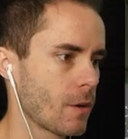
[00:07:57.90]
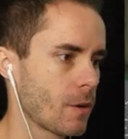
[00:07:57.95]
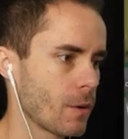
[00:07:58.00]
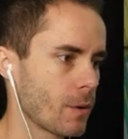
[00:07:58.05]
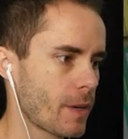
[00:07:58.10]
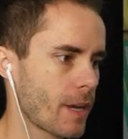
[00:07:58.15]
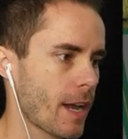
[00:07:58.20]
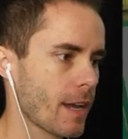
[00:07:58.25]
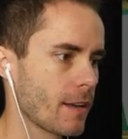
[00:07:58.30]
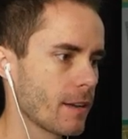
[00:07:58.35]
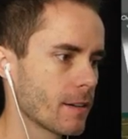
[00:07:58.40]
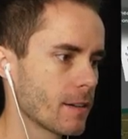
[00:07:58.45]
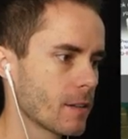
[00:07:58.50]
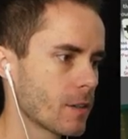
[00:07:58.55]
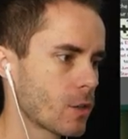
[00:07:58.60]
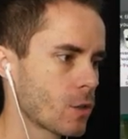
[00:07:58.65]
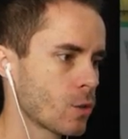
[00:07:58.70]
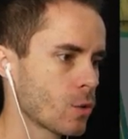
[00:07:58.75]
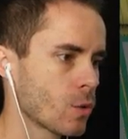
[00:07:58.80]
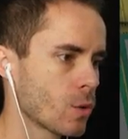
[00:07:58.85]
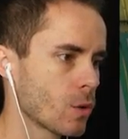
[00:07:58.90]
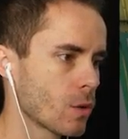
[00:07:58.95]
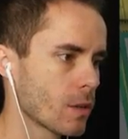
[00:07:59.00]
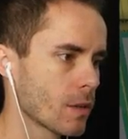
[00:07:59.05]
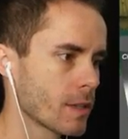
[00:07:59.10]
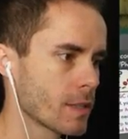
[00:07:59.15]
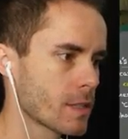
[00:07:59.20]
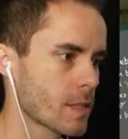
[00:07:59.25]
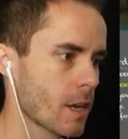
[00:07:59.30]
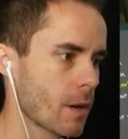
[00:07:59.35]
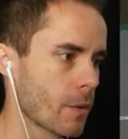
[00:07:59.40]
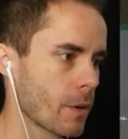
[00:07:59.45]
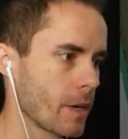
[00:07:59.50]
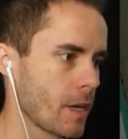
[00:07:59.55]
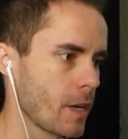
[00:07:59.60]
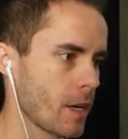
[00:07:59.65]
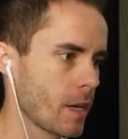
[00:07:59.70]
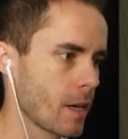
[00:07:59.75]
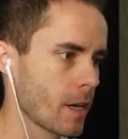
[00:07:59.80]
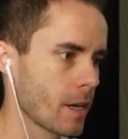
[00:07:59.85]
Okay, cool. Let's go in
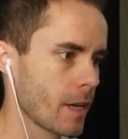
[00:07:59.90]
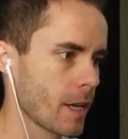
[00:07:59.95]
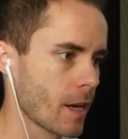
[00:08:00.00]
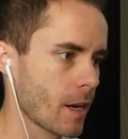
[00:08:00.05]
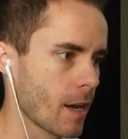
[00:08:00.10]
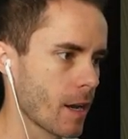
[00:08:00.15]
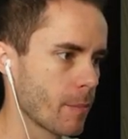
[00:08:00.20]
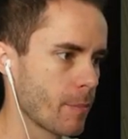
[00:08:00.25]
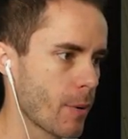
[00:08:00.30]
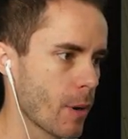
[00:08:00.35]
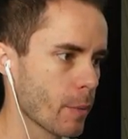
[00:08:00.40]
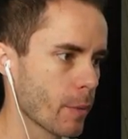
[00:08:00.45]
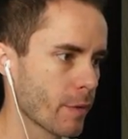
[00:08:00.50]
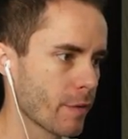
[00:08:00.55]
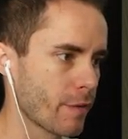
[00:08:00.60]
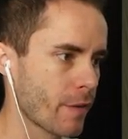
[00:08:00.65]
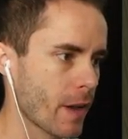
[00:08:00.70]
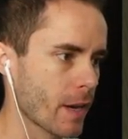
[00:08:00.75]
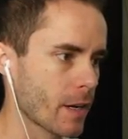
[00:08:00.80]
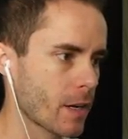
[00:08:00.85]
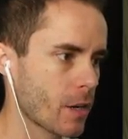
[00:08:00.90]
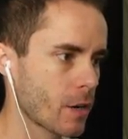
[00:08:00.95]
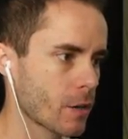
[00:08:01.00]
here. Get our Boba Fett